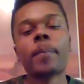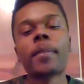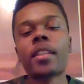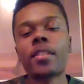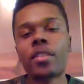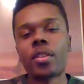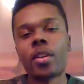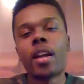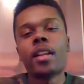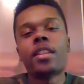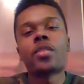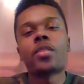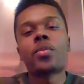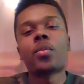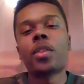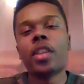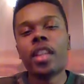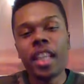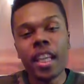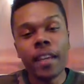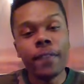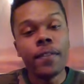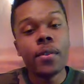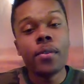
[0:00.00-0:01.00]
So I just want to
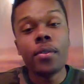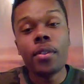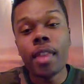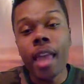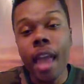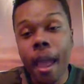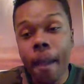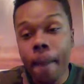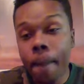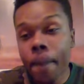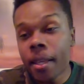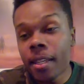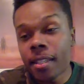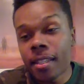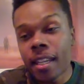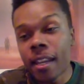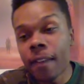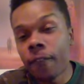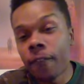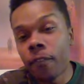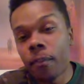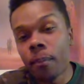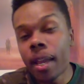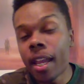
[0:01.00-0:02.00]
give you that piece of
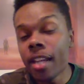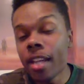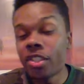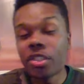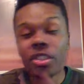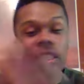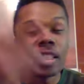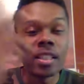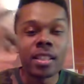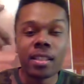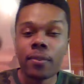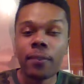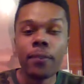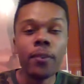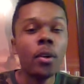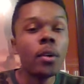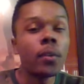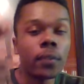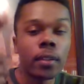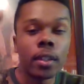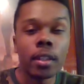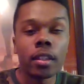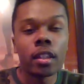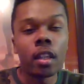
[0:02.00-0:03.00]
information. It's a food
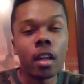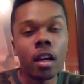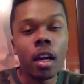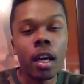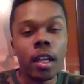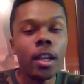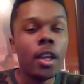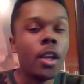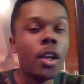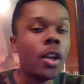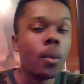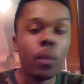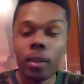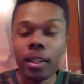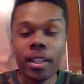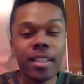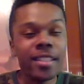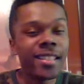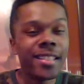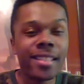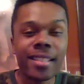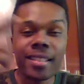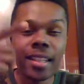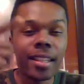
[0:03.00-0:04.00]
for thought. Really,
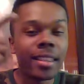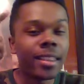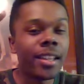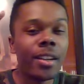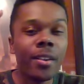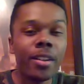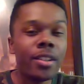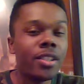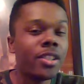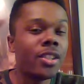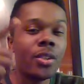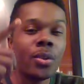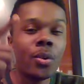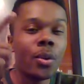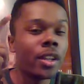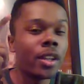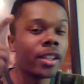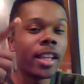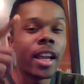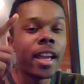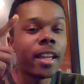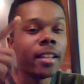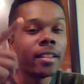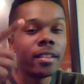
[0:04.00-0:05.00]
just sit there and chew on
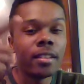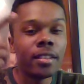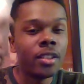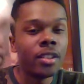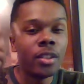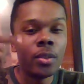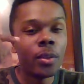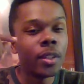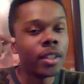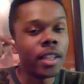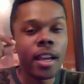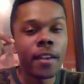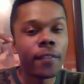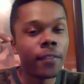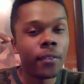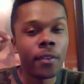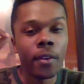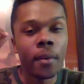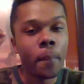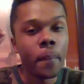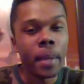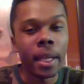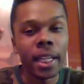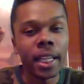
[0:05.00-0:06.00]
that, chew on that for
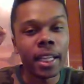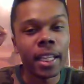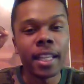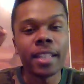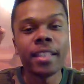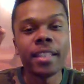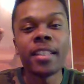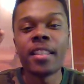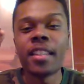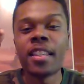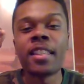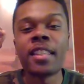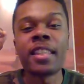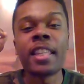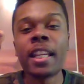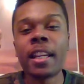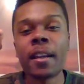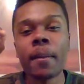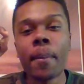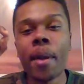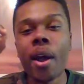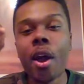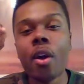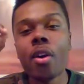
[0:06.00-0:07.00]
a minute, and then to think
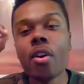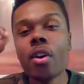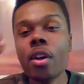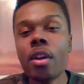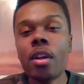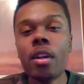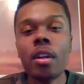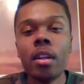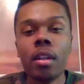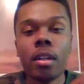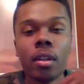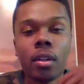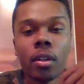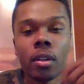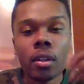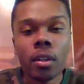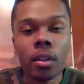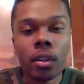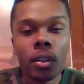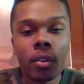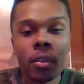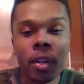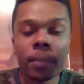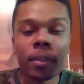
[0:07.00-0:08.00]
about
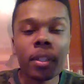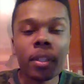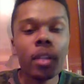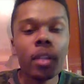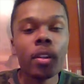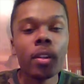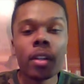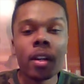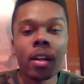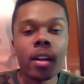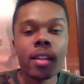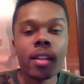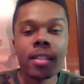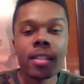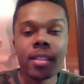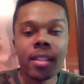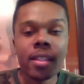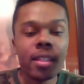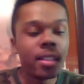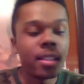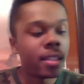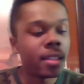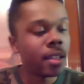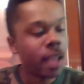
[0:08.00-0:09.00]

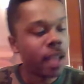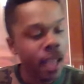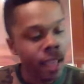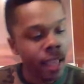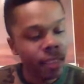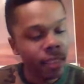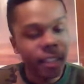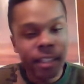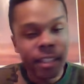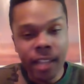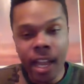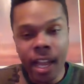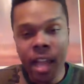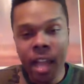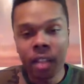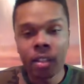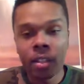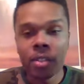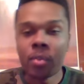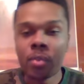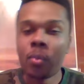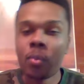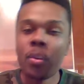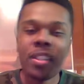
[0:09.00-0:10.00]
cryptocurrencies and the
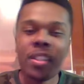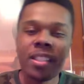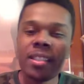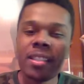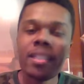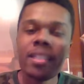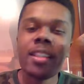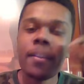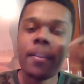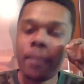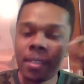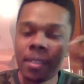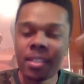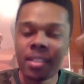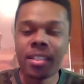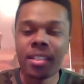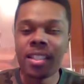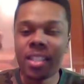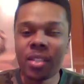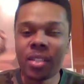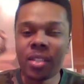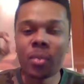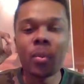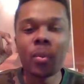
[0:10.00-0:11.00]
dollars. What's the
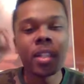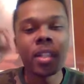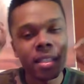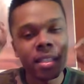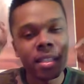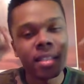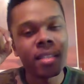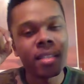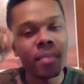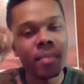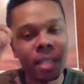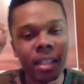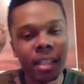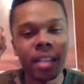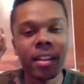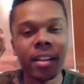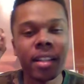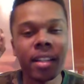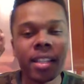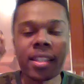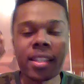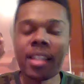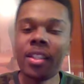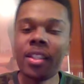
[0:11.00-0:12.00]
differences? What's the
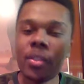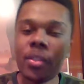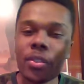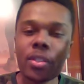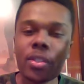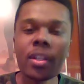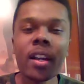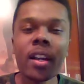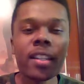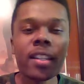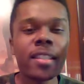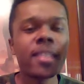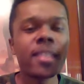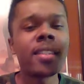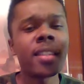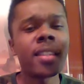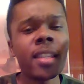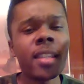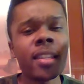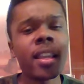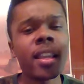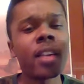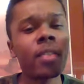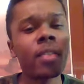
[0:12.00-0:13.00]
similarities? And you'll start to
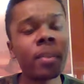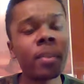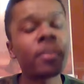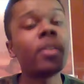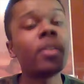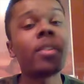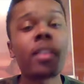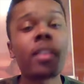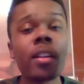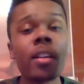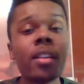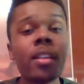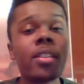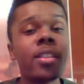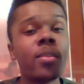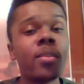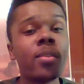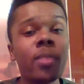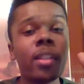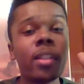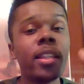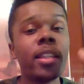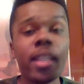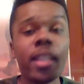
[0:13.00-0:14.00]
see that cryptocurrency
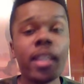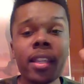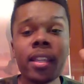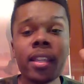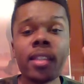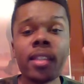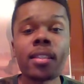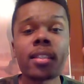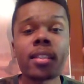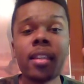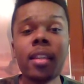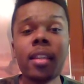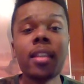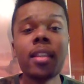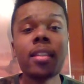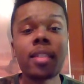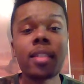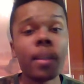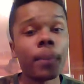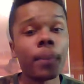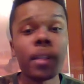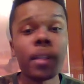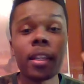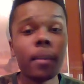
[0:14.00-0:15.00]
really is
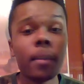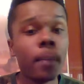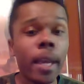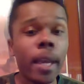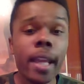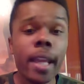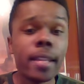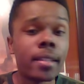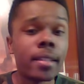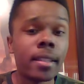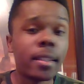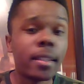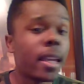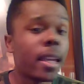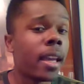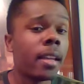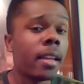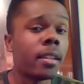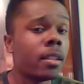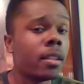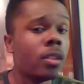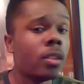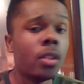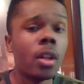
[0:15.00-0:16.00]
something amazing that
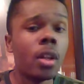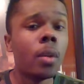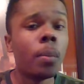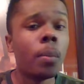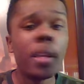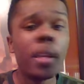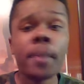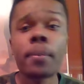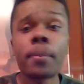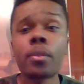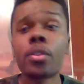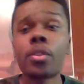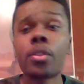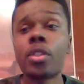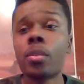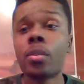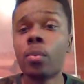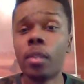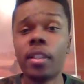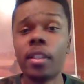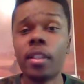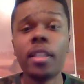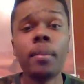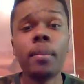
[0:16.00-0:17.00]
you know people should
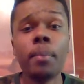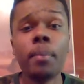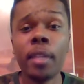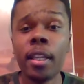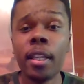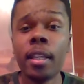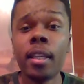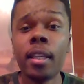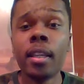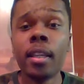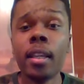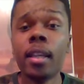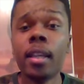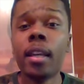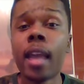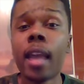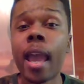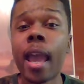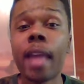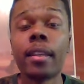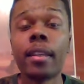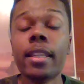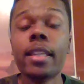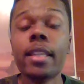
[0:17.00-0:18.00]
really be
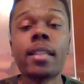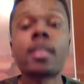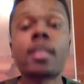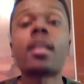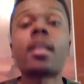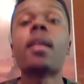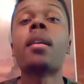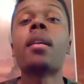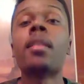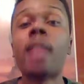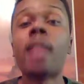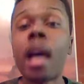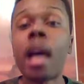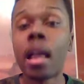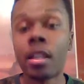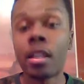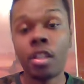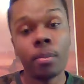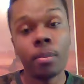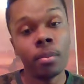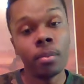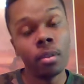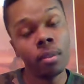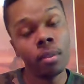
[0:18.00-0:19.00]
at least
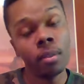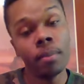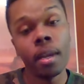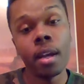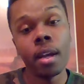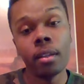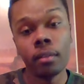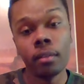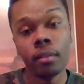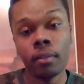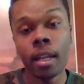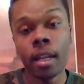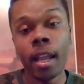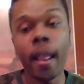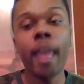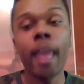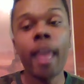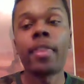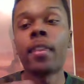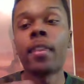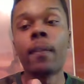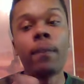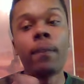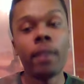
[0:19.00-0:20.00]
knowledgeable about, right? At
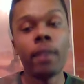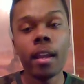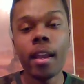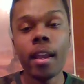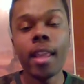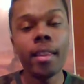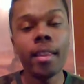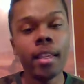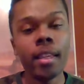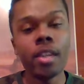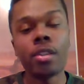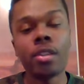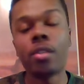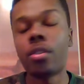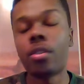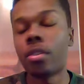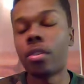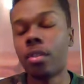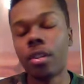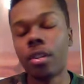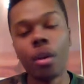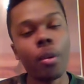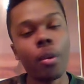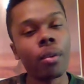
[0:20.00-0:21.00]
the very least, you should
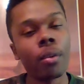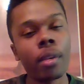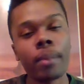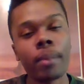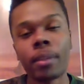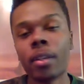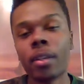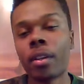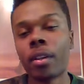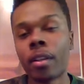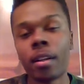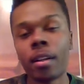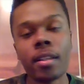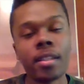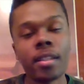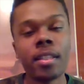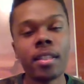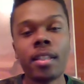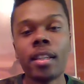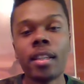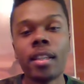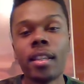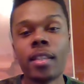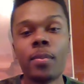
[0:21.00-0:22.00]
know what
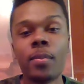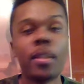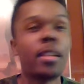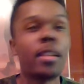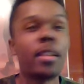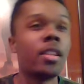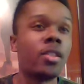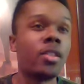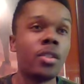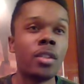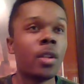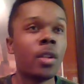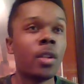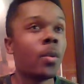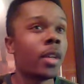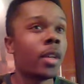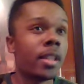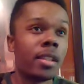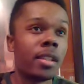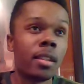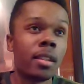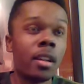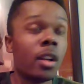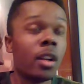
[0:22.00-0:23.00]
cryptocurrency is because you don't want it
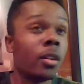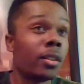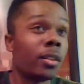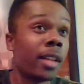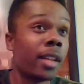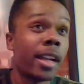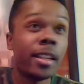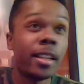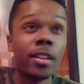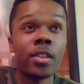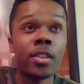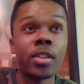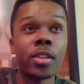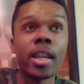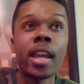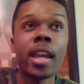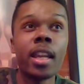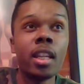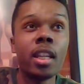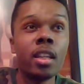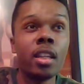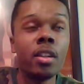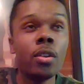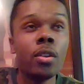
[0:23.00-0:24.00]
to go light years ahead
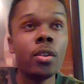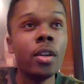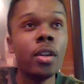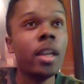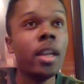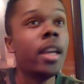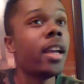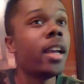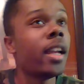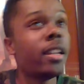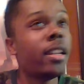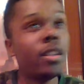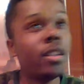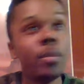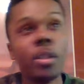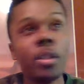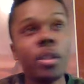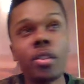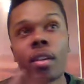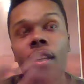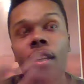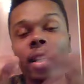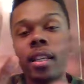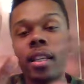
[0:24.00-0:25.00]
of you and you be
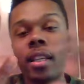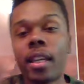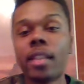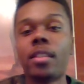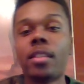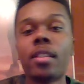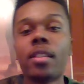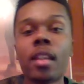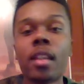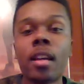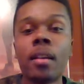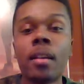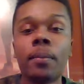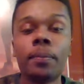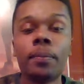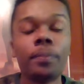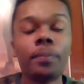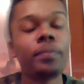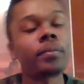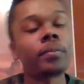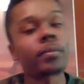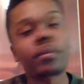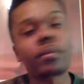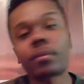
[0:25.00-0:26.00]
trying to catch up.
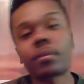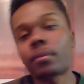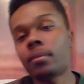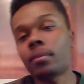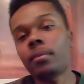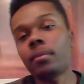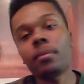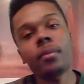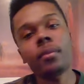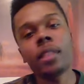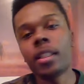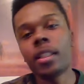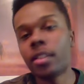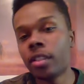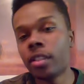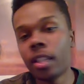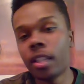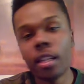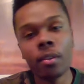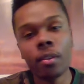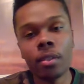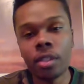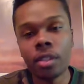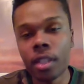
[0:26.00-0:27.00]
It's,
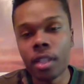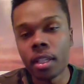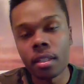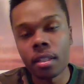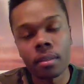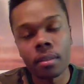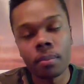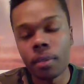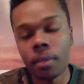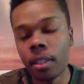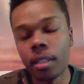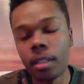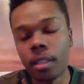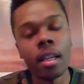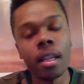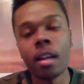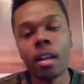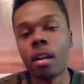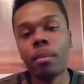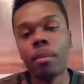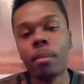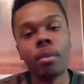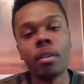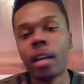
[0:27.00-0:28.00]
it would just be
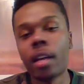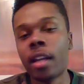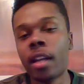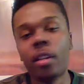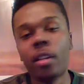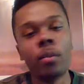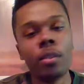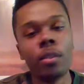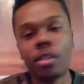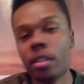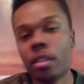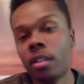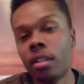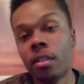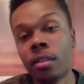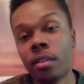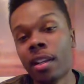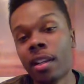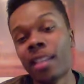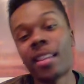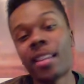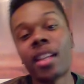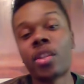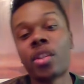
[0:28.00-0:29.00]
terrible. I don't want you to do
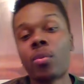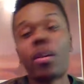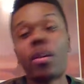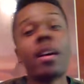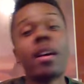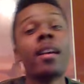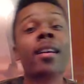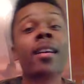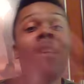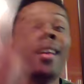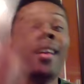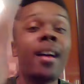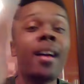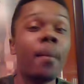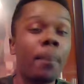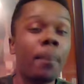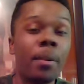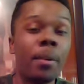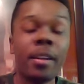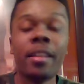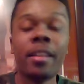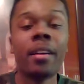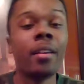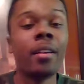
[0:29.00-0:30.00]
that. That's why I'm putting out